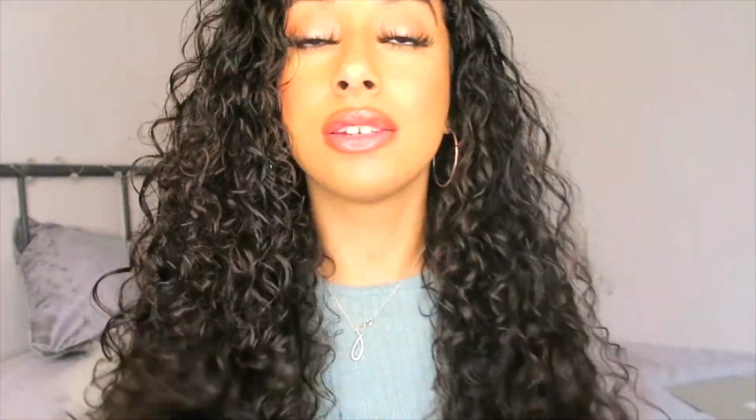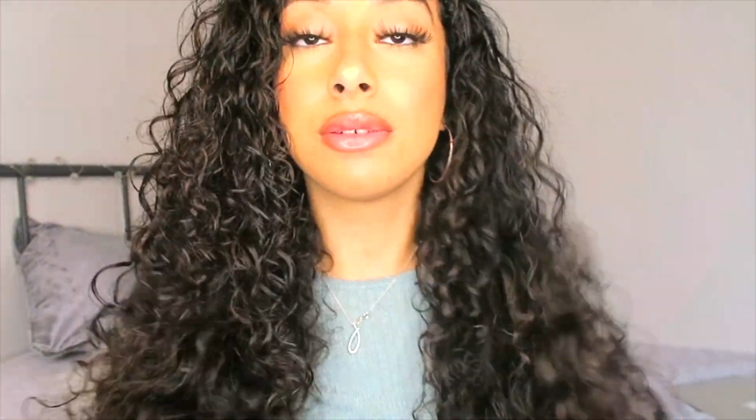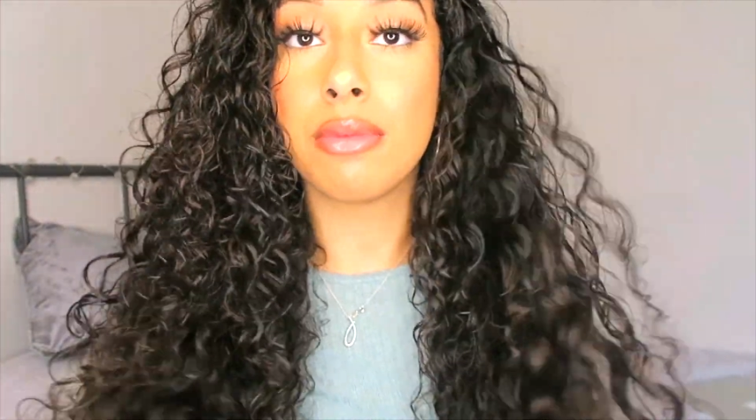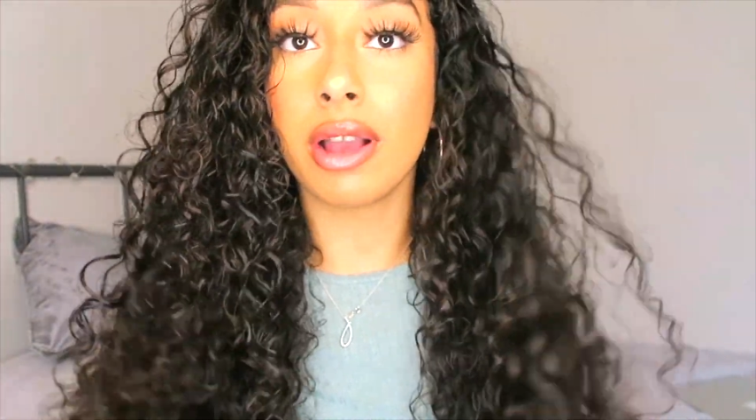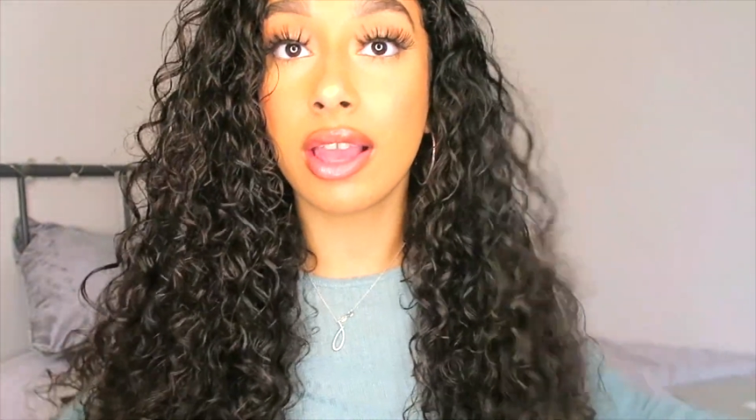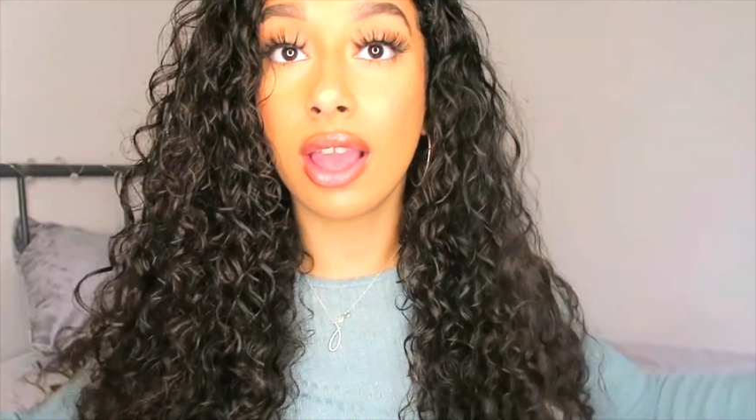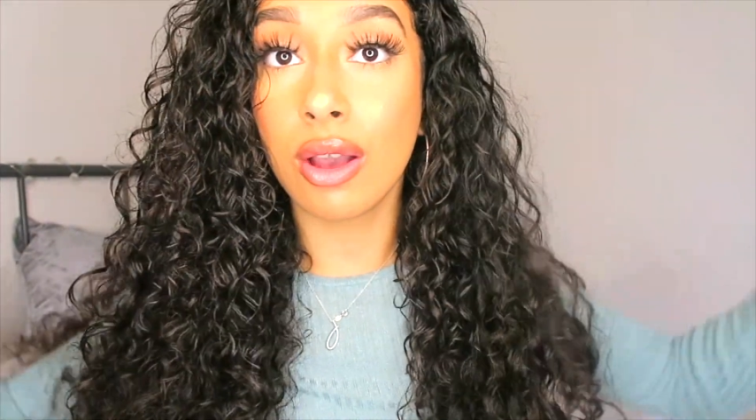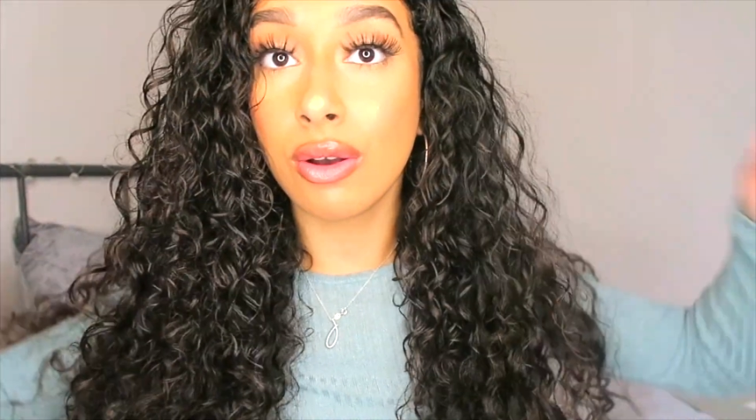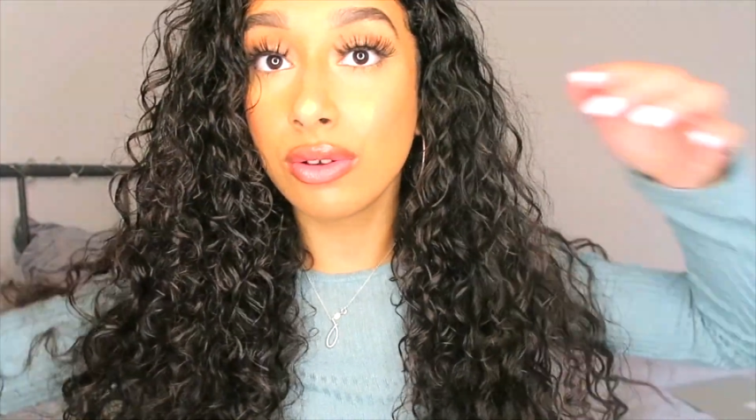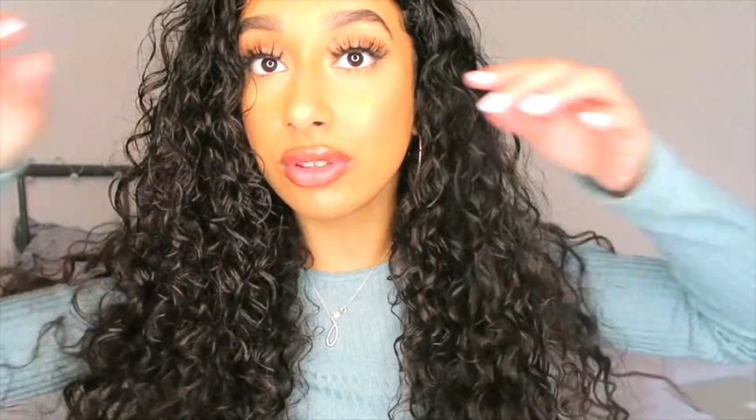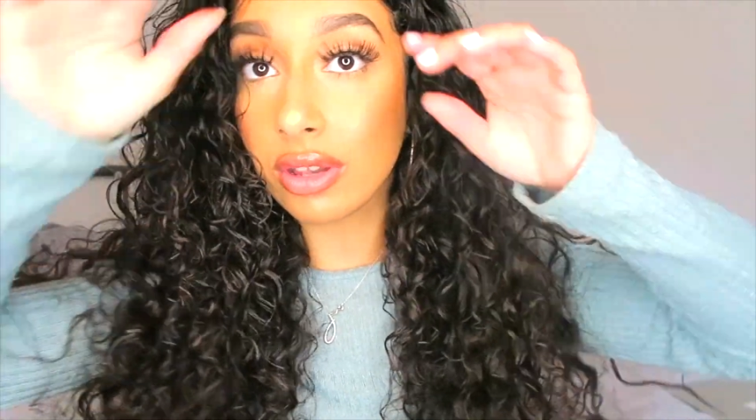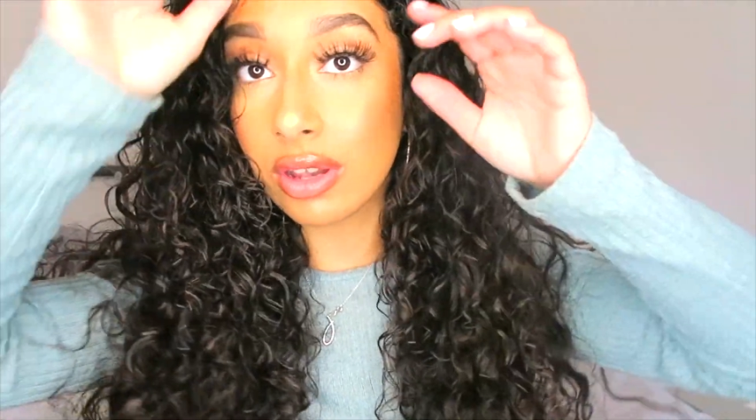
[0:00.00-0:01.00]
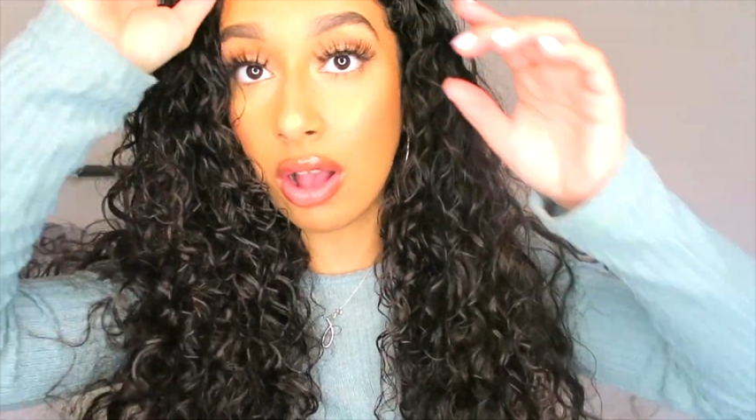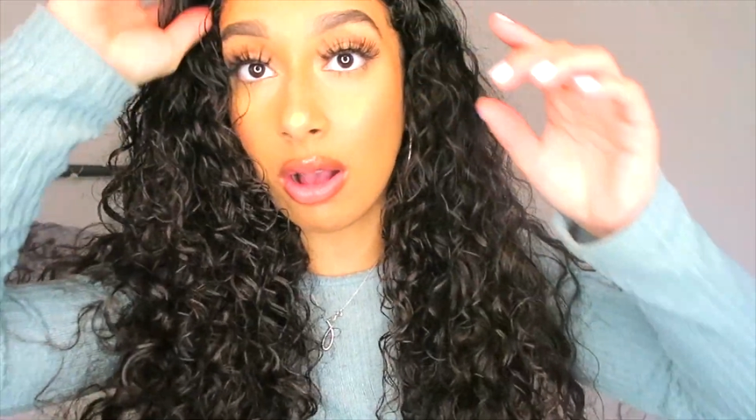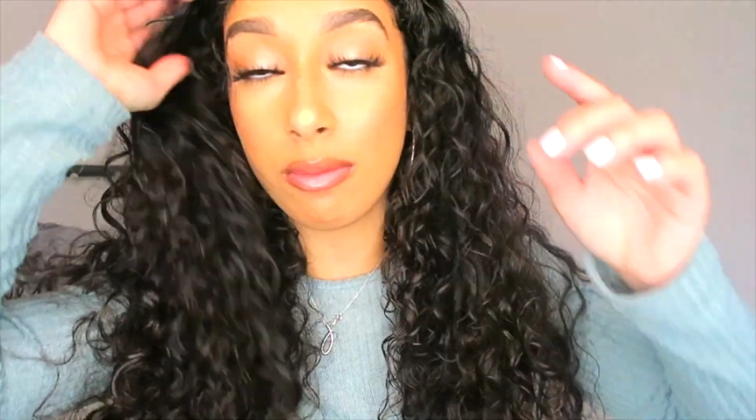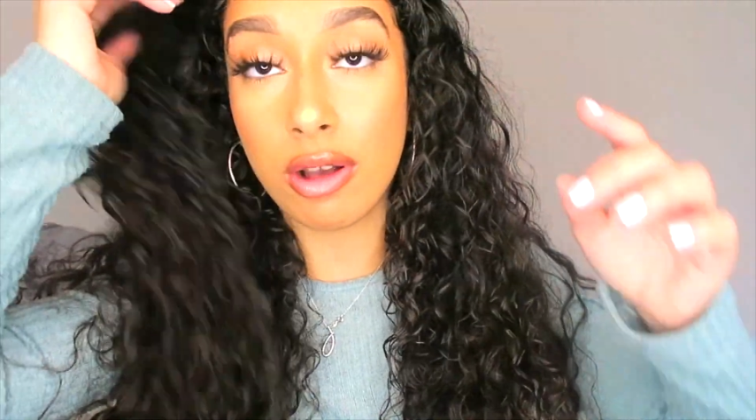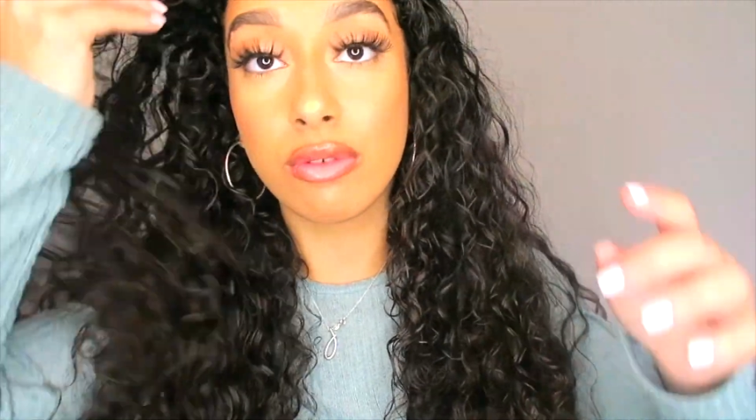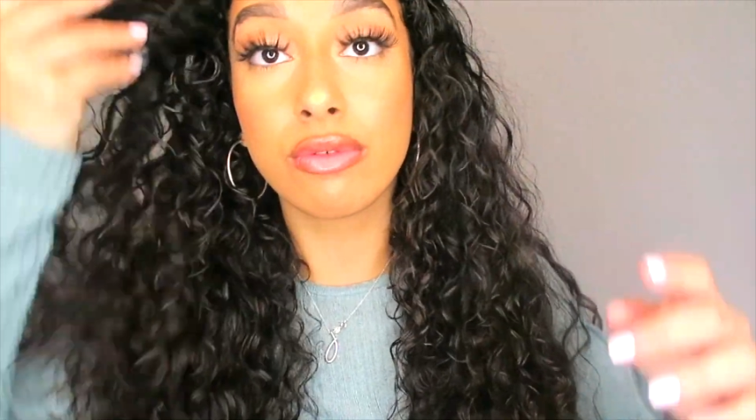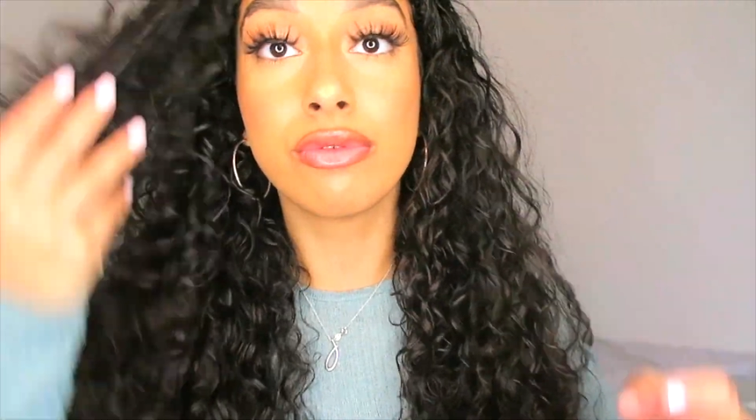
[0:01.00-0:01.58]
my curls have come out